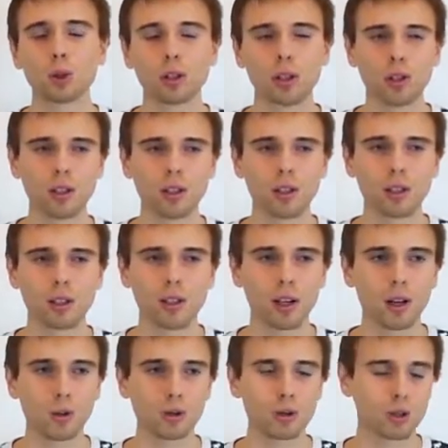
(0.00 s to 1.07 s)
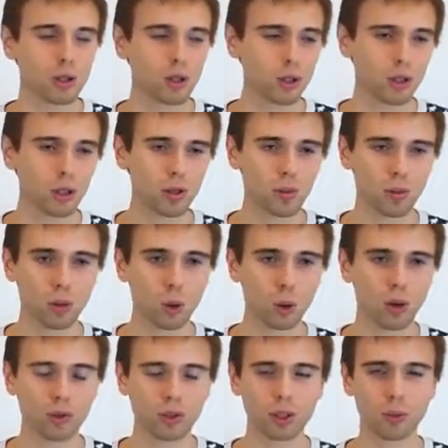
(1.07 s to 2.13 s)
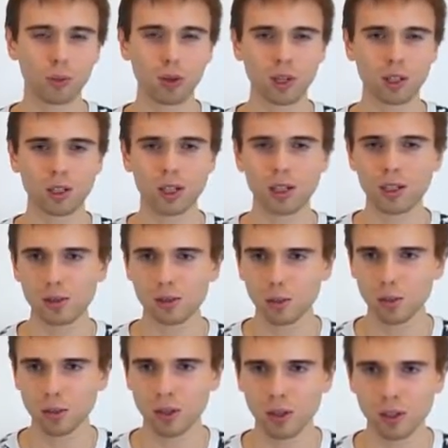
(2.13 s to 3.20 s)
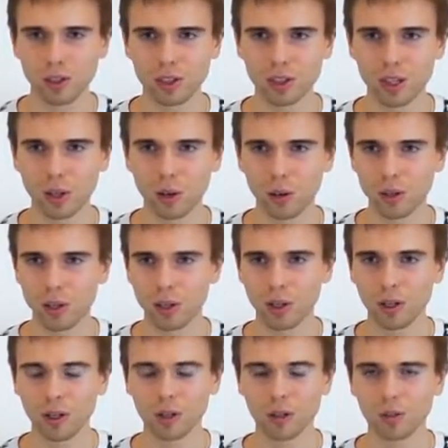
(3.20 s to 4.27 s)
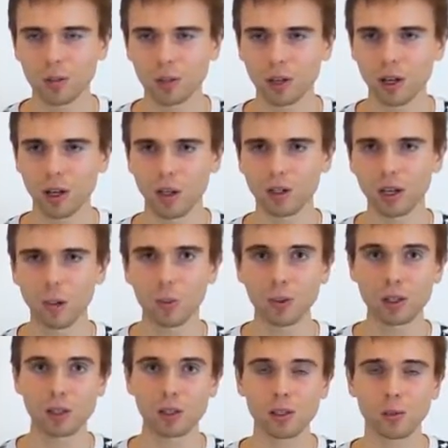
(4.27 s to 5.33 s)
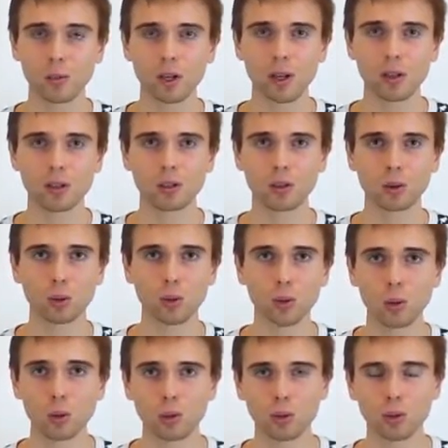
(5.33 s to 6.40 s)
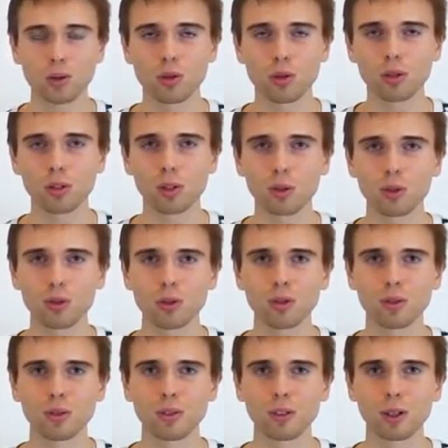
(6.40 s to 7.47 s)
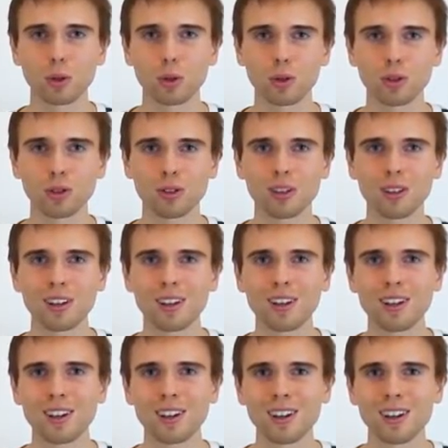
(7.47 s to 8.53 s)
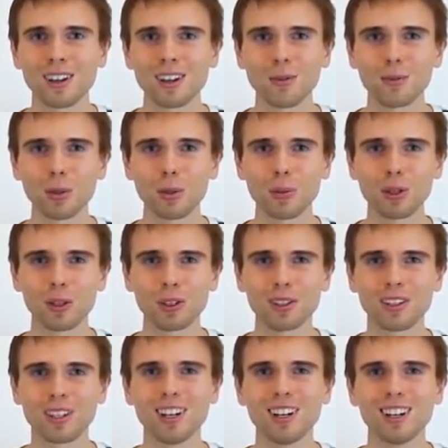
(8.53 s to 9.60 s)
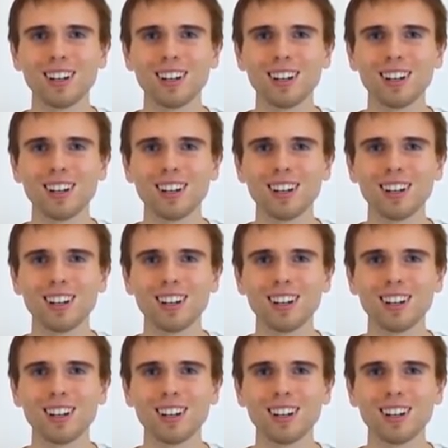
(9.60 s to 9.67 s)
Okay, I already talked too much. One thought goes after another, and this is not a very good example.